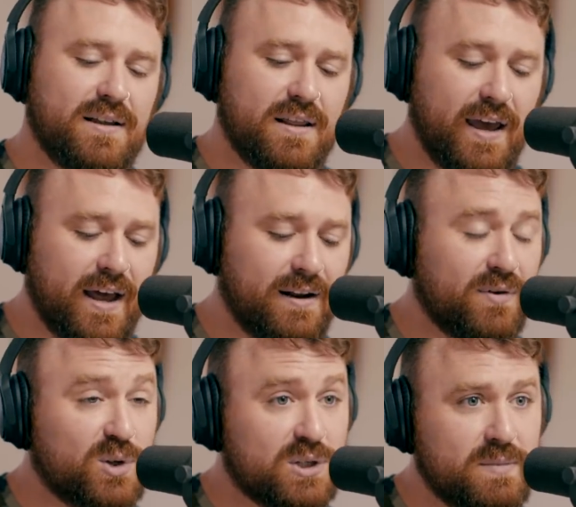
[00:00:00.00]
Yeah. Then,
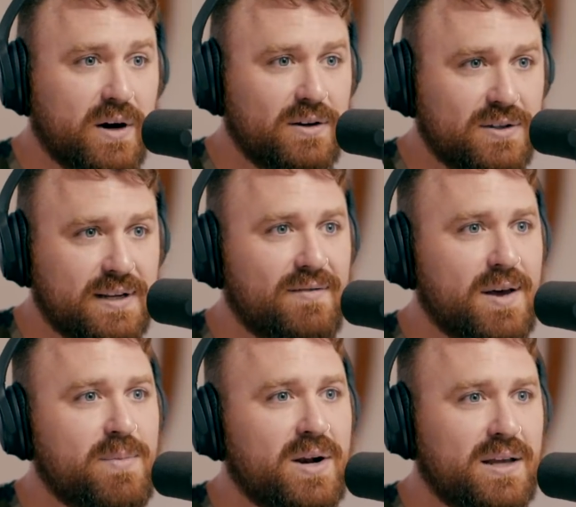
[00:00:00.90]
if you're smart, you save
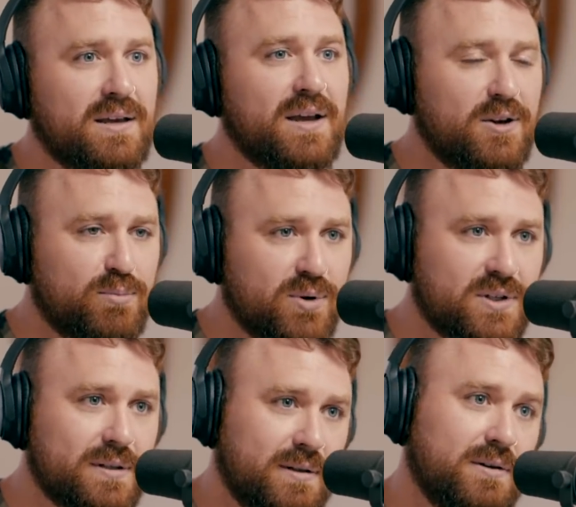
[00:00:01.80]
that money and you
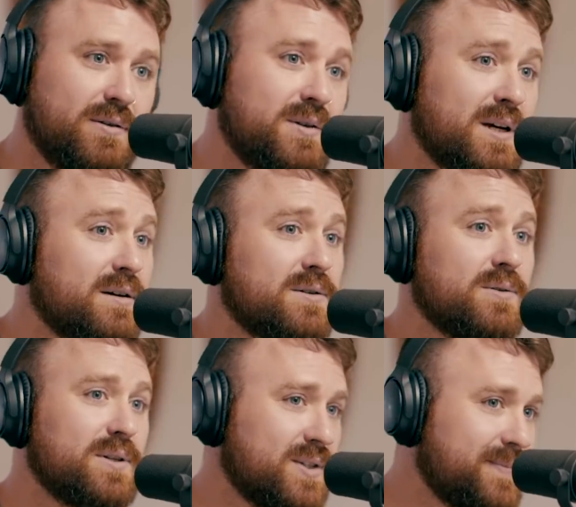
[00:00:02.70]
push into your new
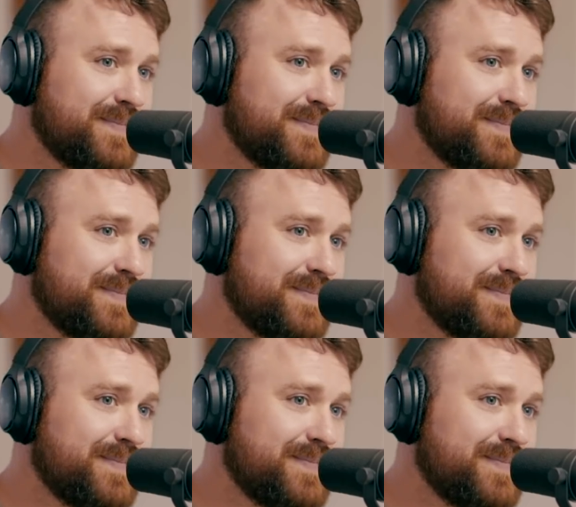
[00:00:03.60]
territories.